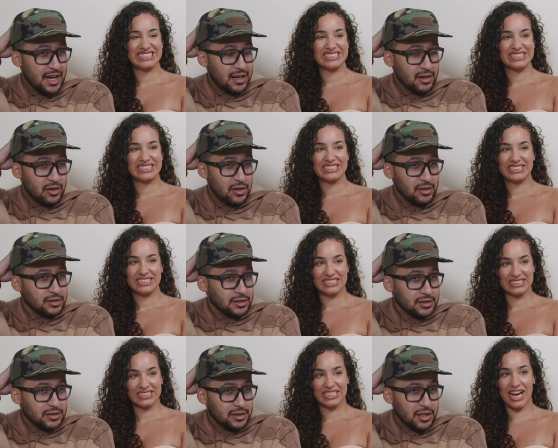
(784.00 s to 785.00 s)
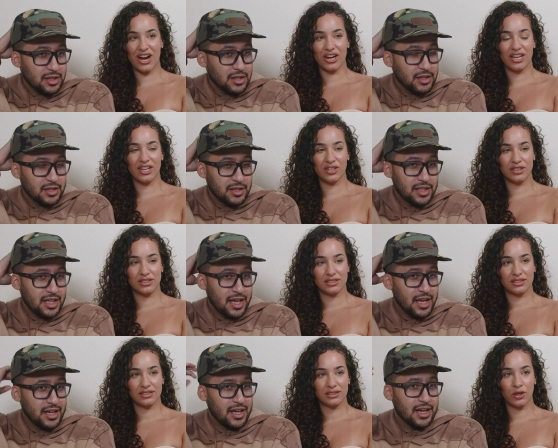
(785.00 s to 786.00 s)
Speaker 1: got her. Got her killed.
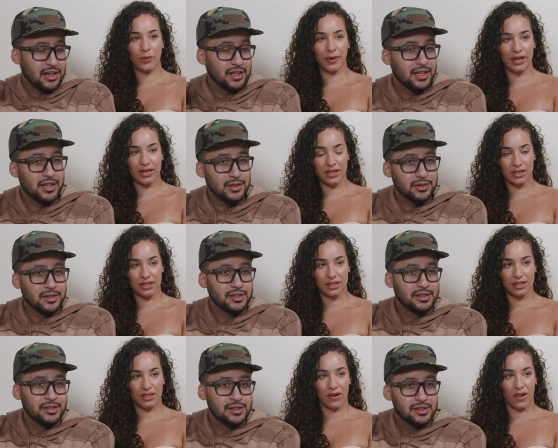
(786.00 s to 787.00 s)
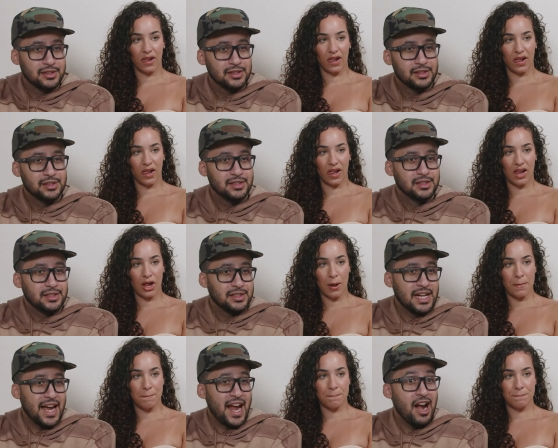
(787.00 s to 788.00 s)
Yeah, got her Wait. killed.
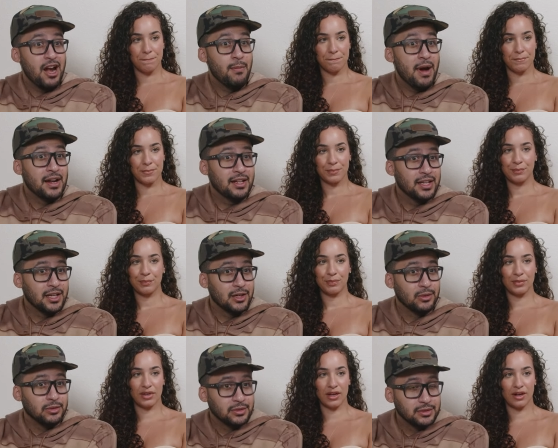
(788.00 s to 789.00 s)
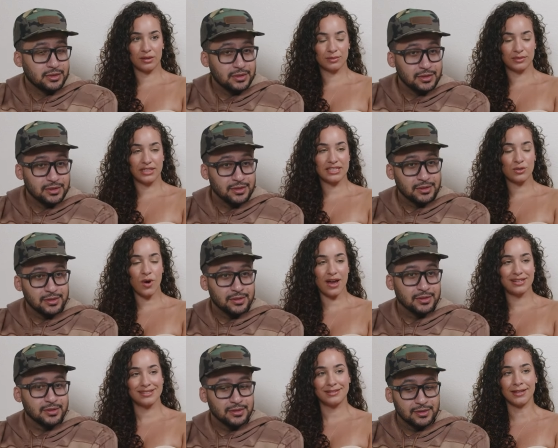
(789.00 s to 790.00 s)
Got everybody killed. Yep,
Speaker 2: your
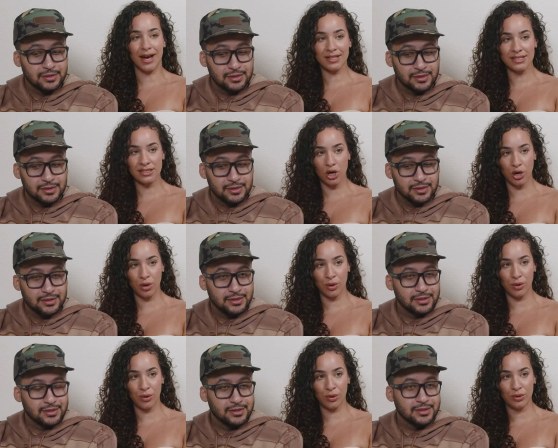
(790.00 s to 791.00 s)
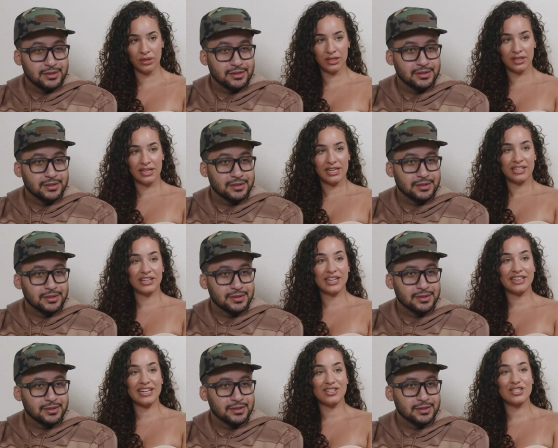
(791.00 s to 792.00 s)
squad is gunzo.
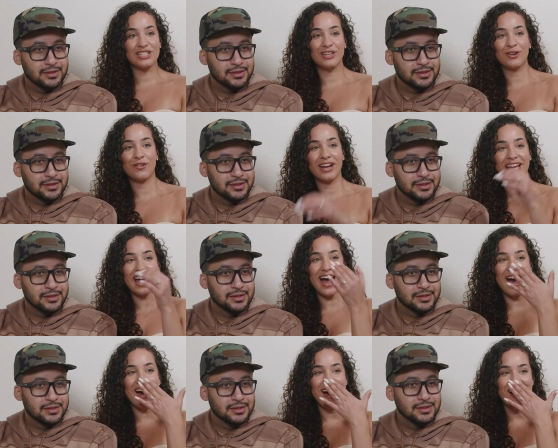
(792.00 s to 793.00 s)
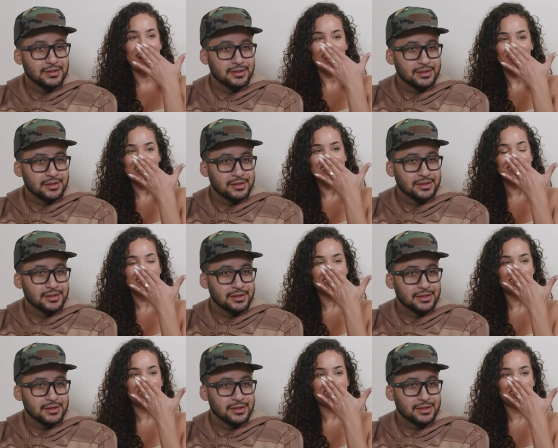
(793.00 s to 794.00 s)
Look at they're still running
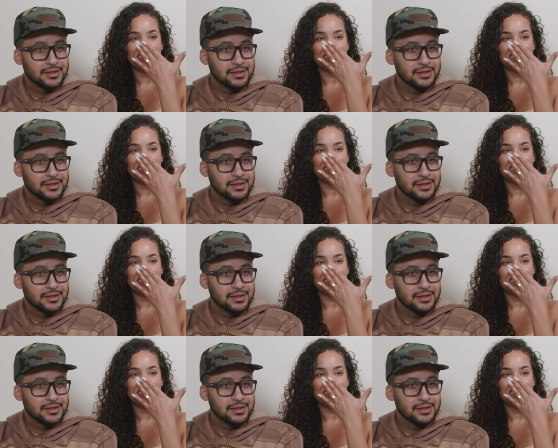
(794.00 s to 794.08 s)
out.